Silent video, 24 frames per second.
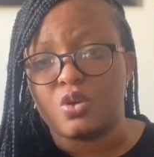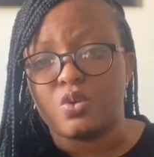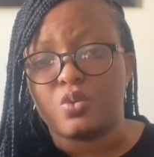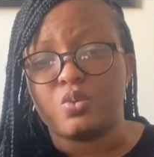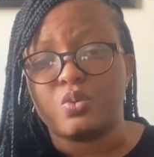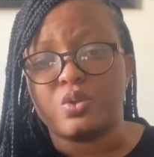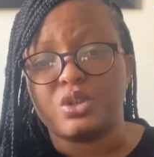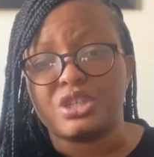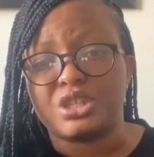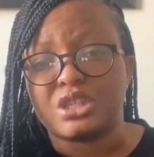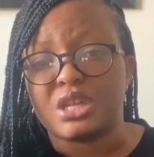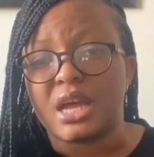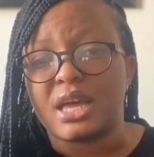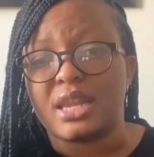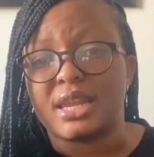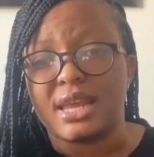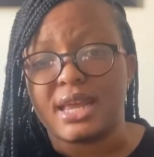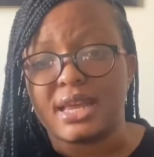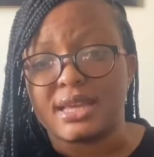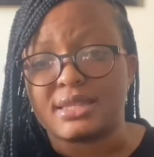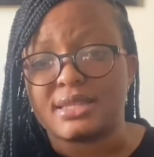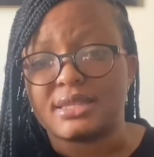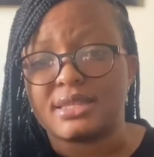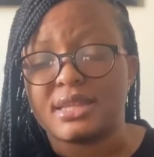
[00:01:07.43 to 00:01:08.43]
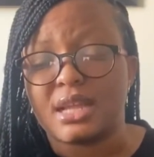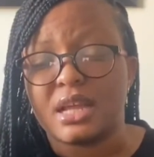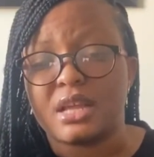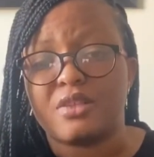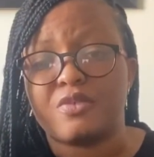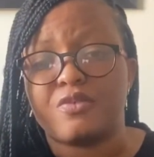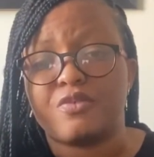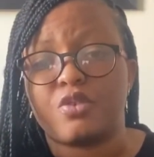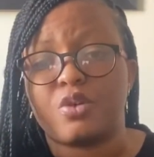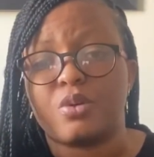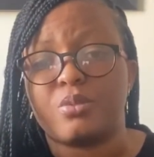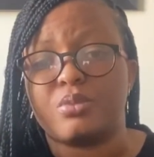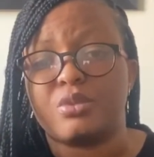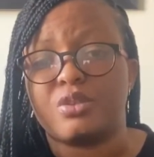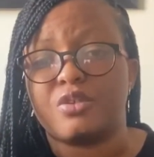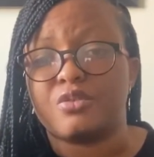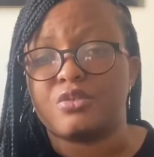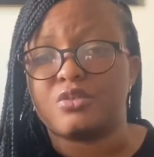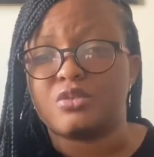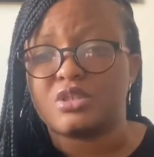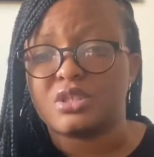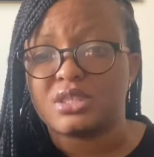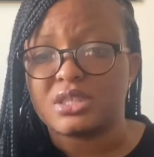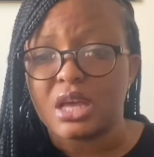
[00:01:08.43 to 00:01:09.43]
which can extend from the
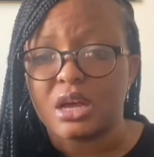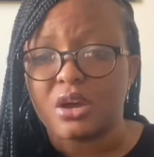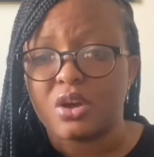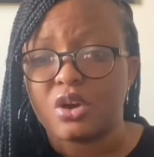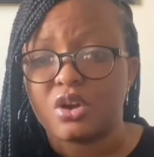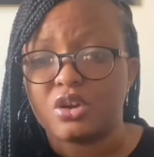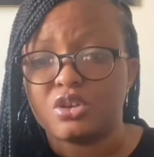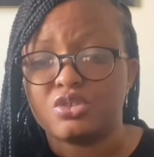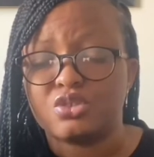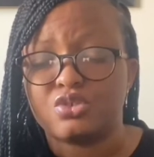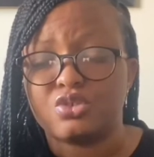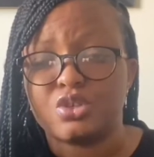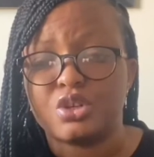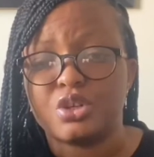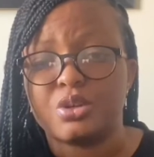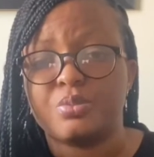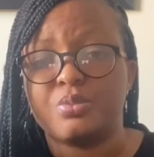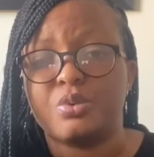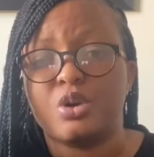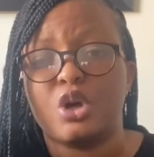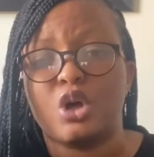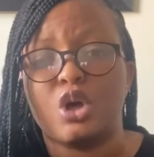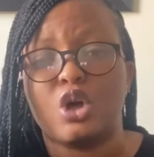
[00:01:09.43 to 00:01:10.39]
second rib